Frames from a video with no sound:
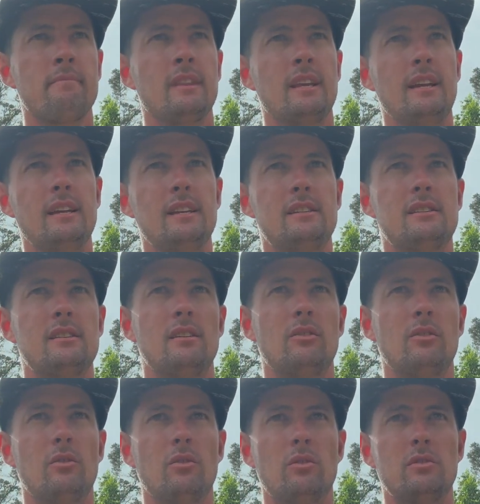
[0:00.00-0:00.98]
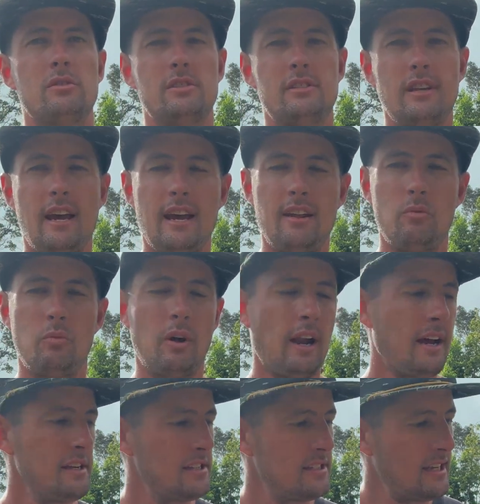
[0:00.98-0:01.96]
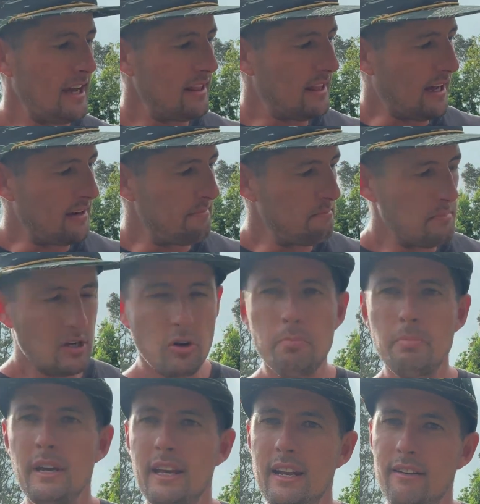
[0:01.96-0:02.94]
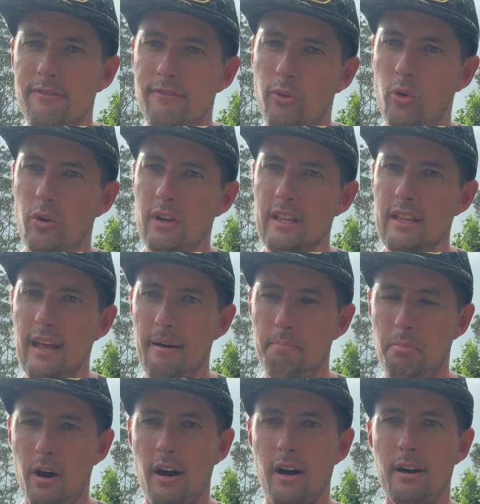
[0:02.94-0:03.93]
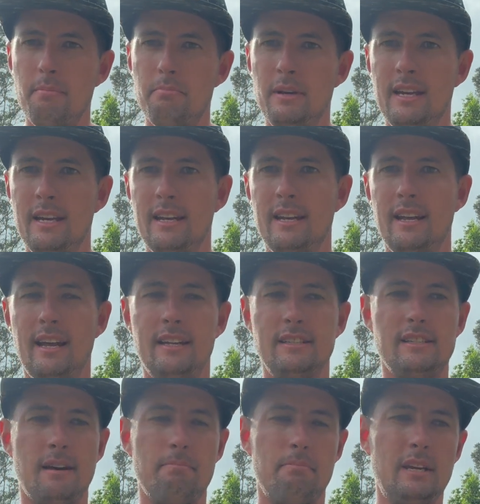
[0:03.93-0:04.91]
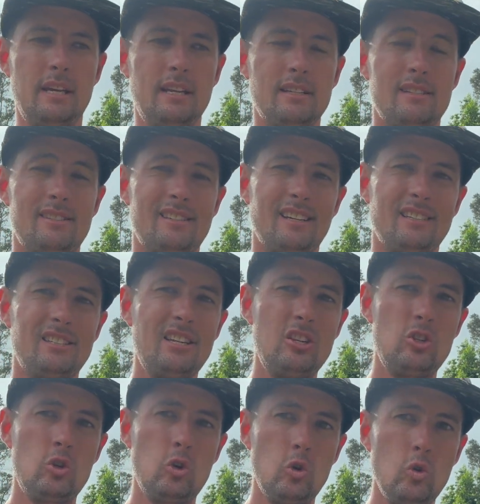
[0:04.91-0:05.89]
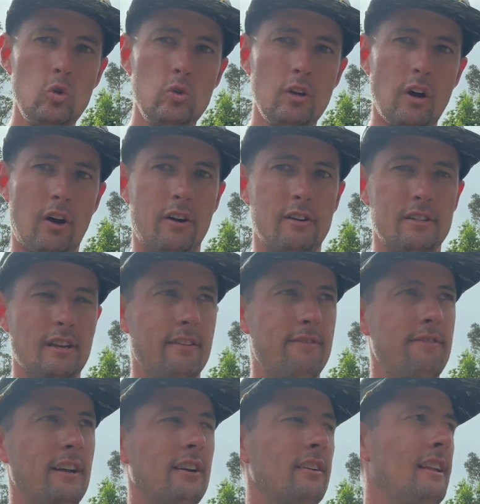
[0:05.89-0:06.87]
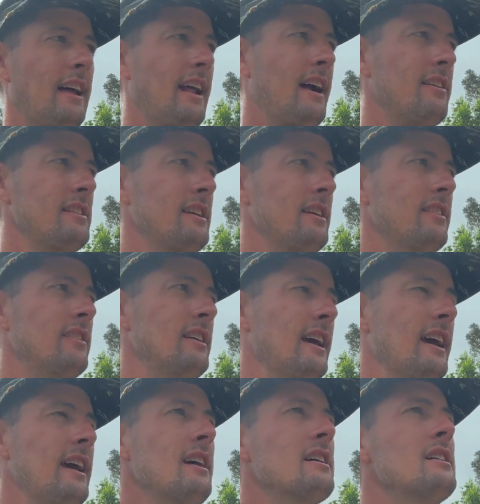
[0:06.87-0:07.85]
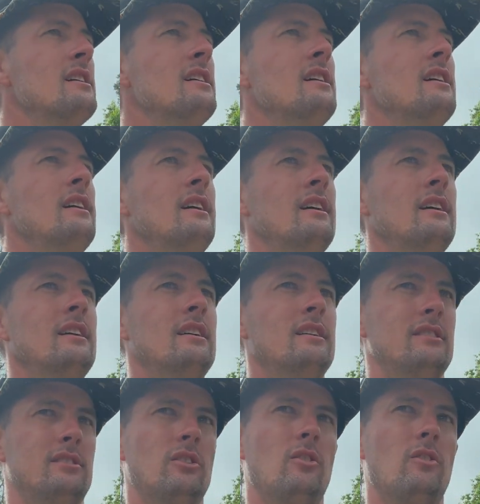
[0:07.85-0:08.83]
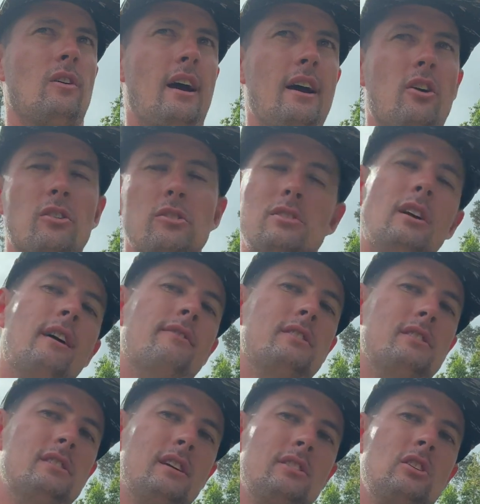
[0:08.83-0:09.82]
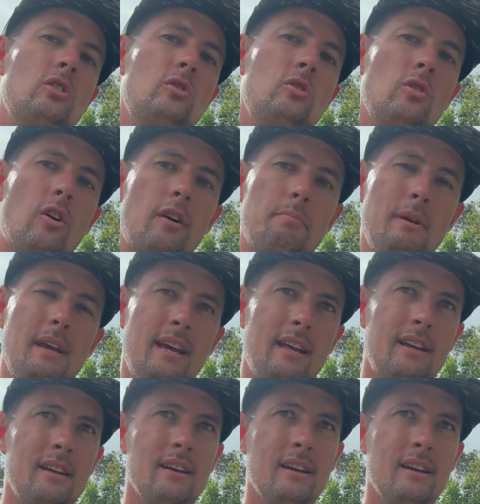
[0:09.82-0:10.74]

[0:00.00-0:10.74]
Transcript: it's set, when I set that middle pin at 40, that bottom pin ends up being 62 yards. I figured that out the other day. So I also have a 62 yard pin,